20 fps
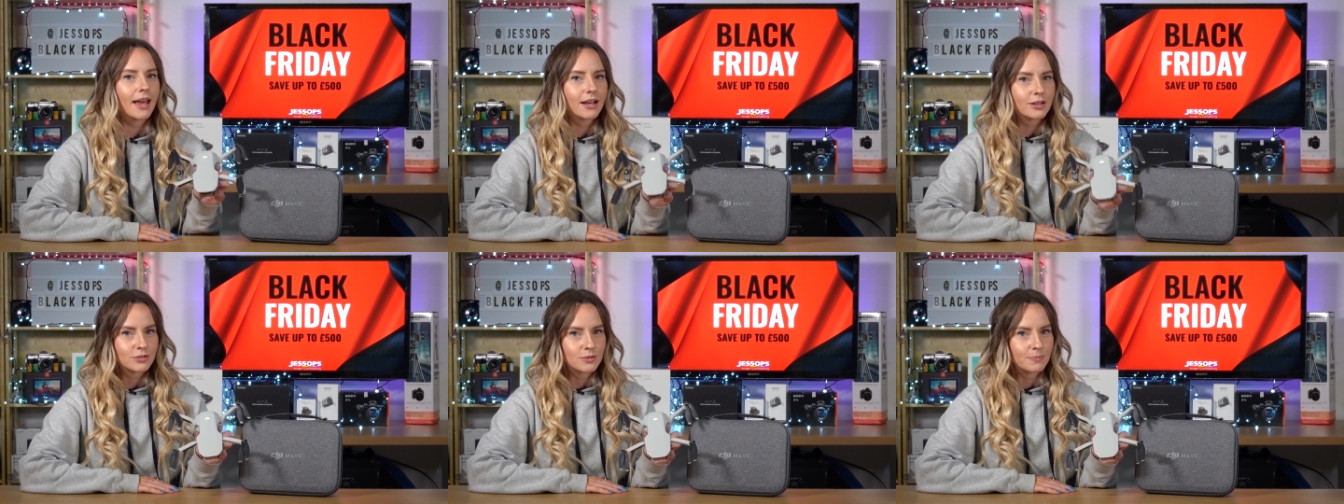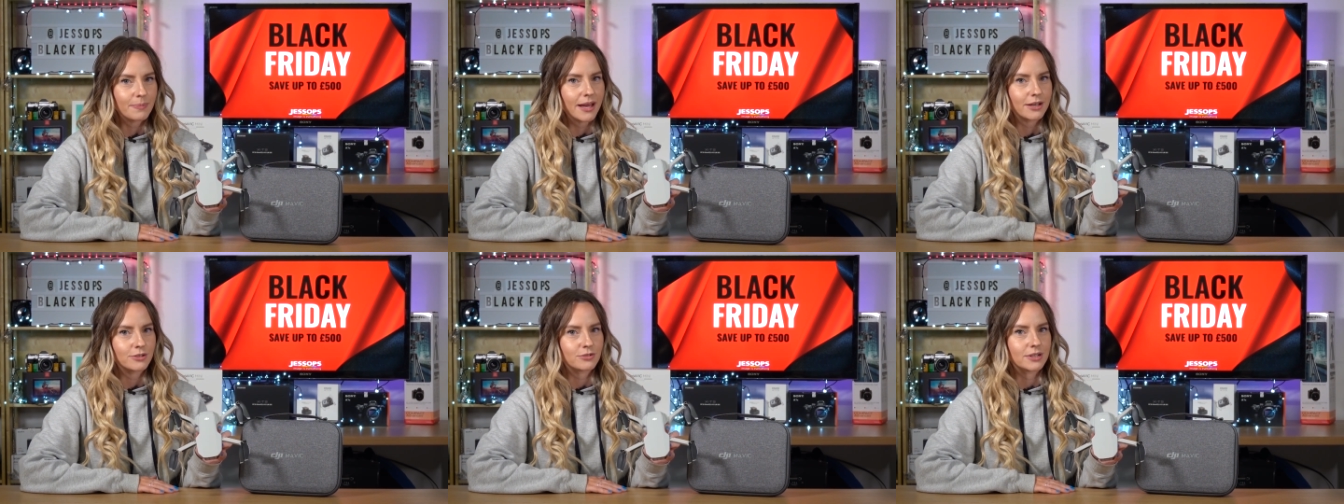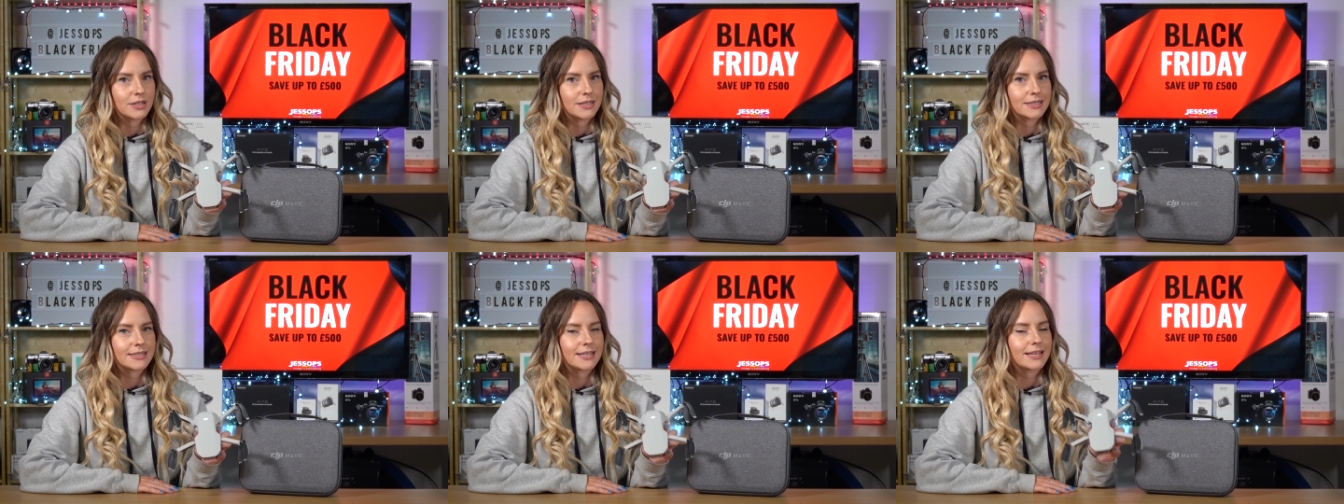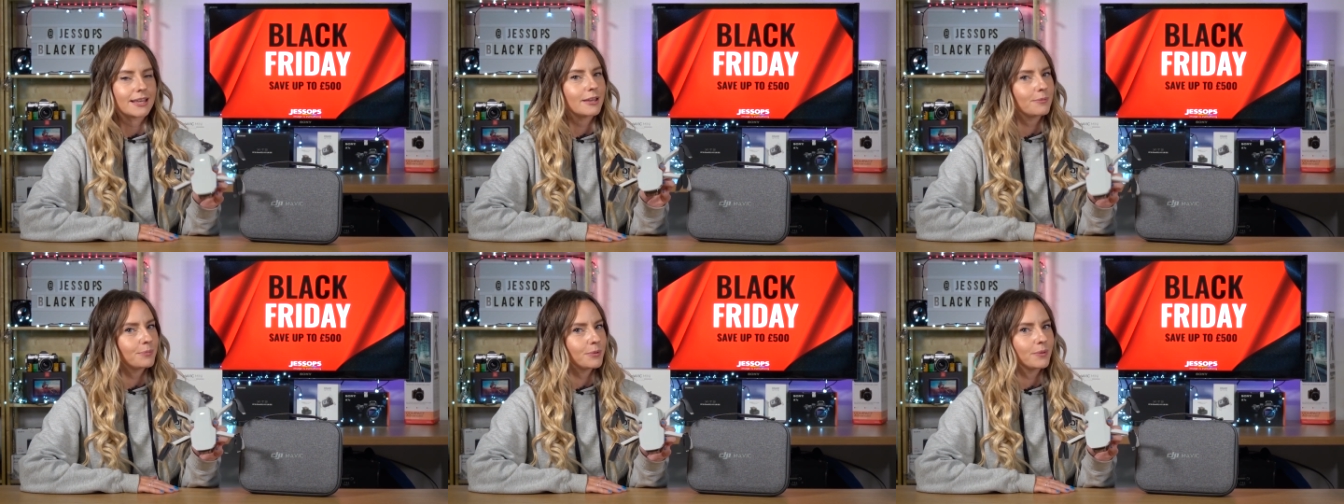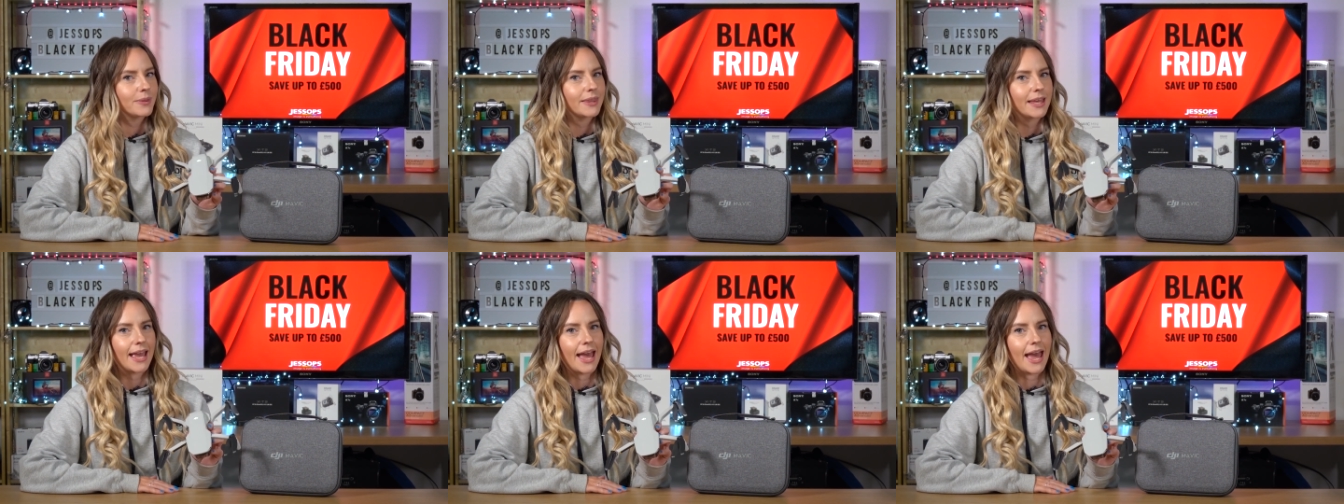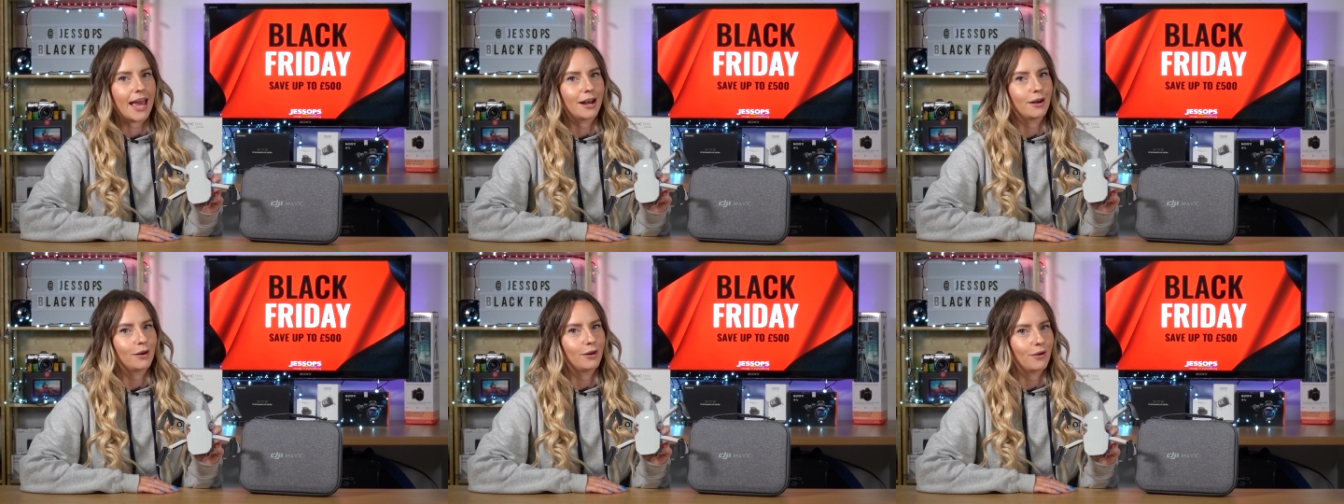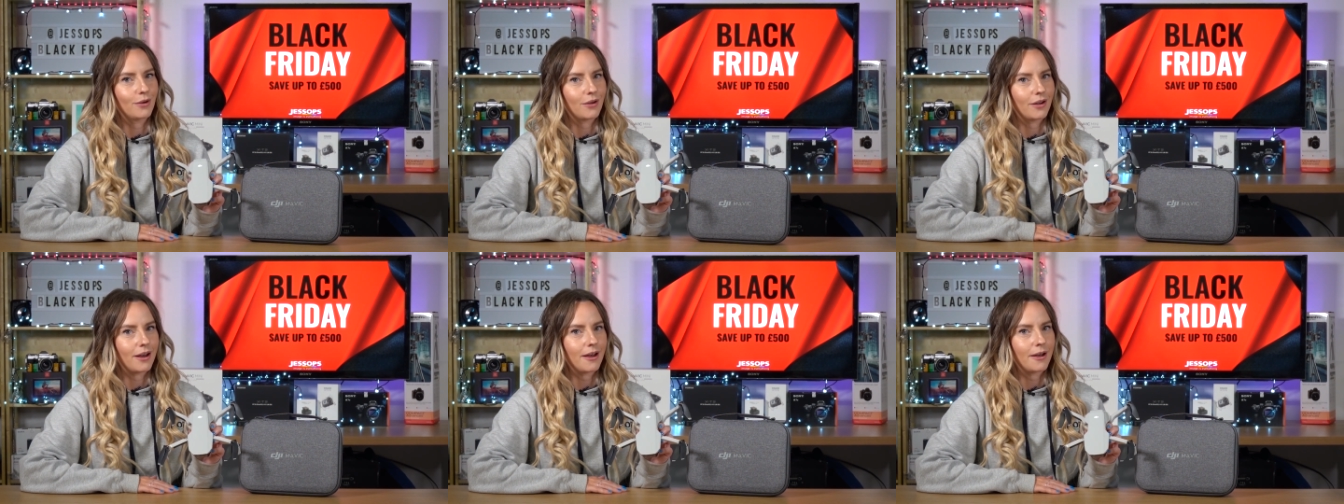extra batteries to keep you in the air
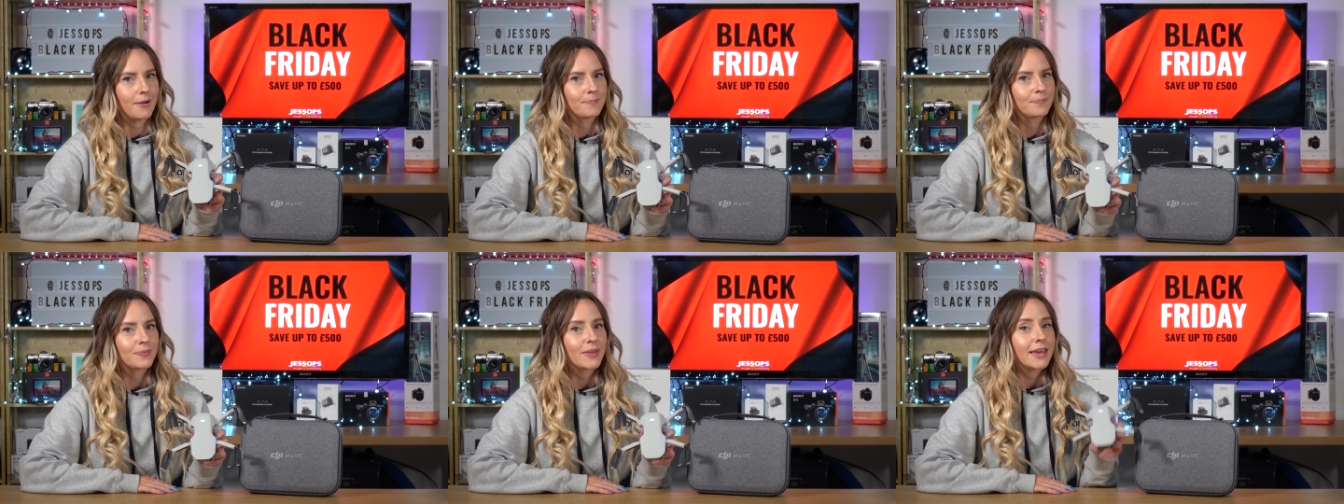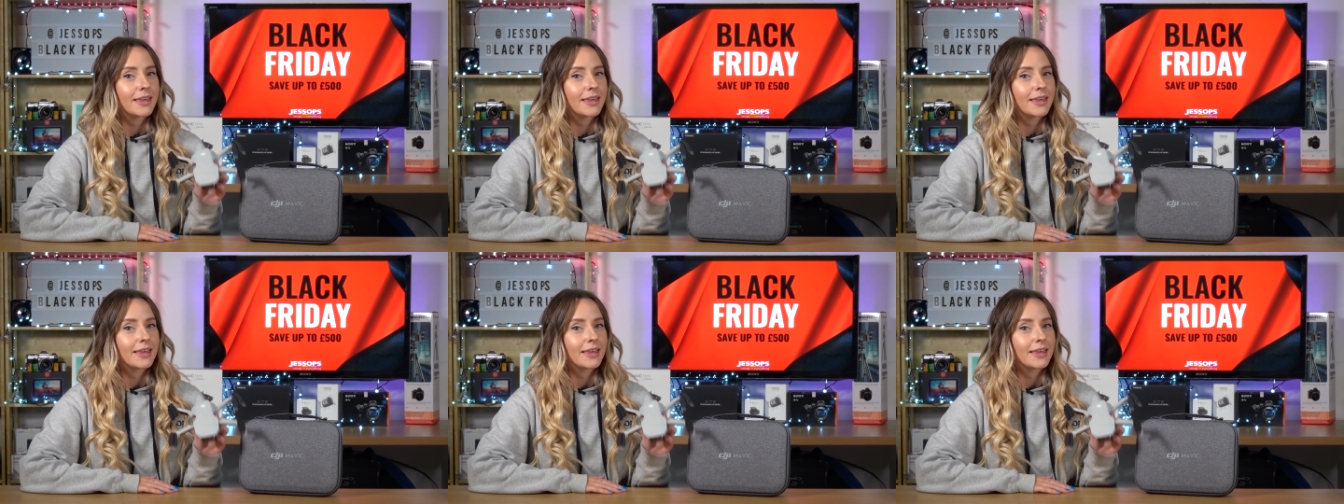longer.